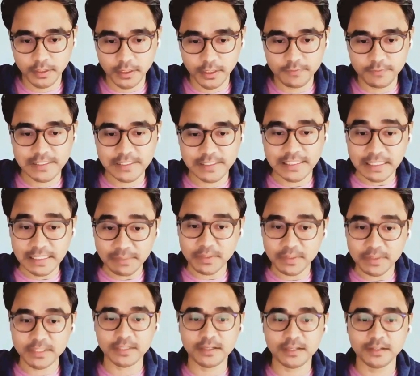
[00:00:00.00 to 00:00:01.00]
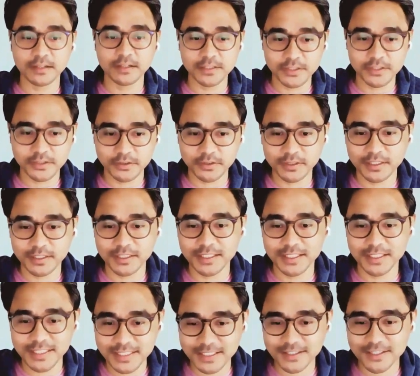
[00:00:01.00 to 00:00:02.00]
If sleep is a concern,
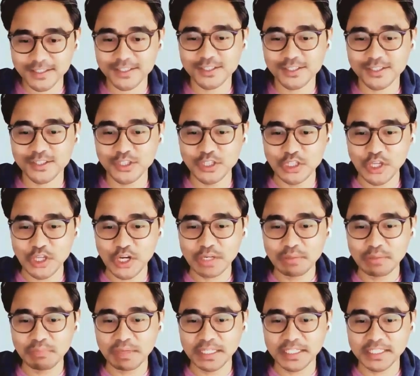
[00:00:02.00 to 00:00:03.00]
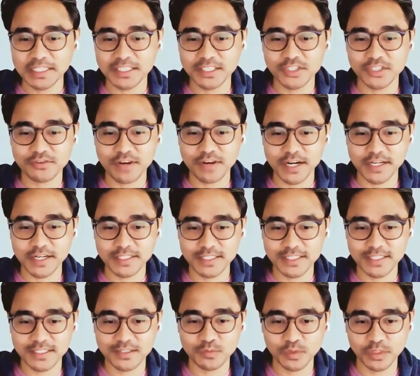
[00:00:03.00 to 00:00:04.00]
discuss non-medication
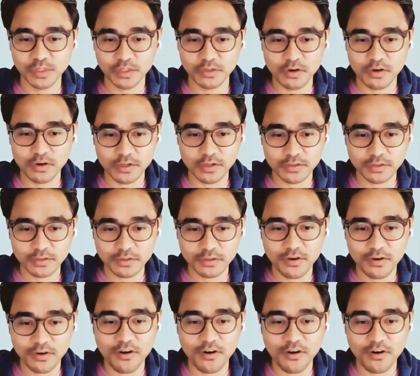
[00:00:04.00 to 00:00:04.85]
strategies with your doctor